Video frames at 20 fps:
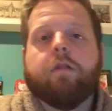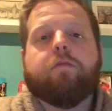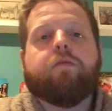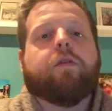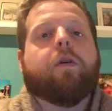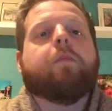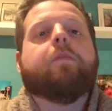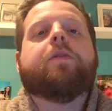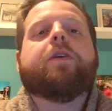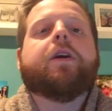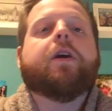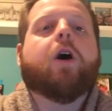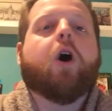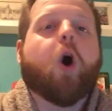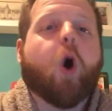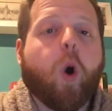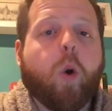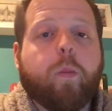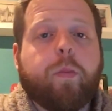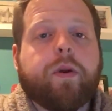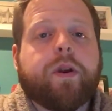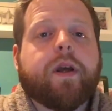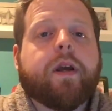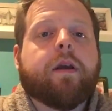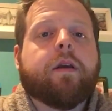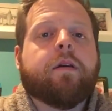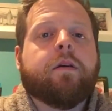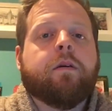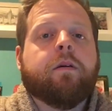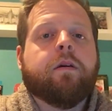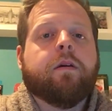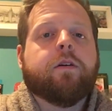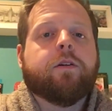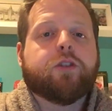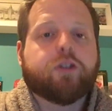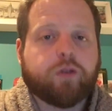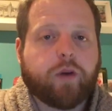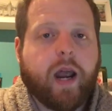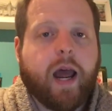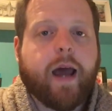From the opening
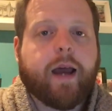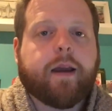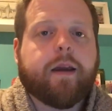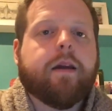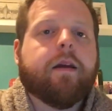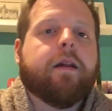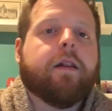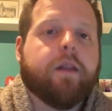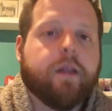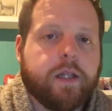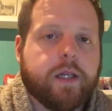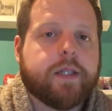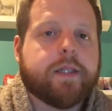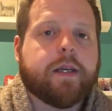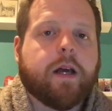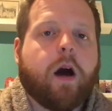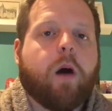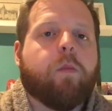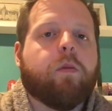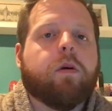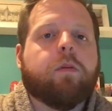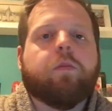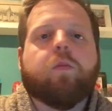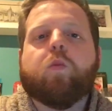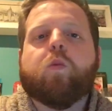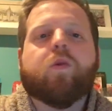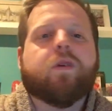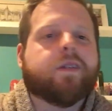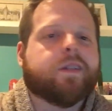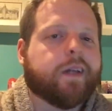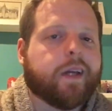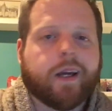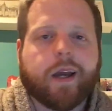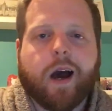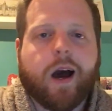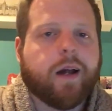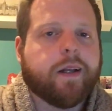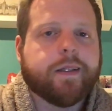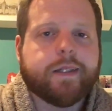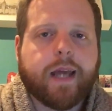track, this album was a
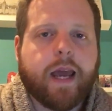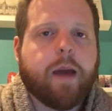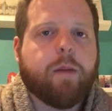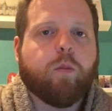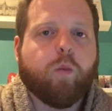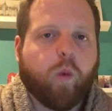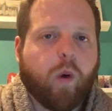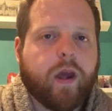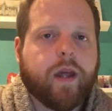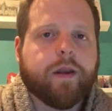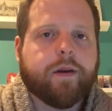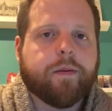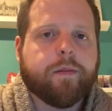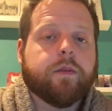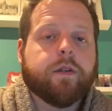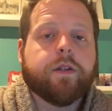goddamn win.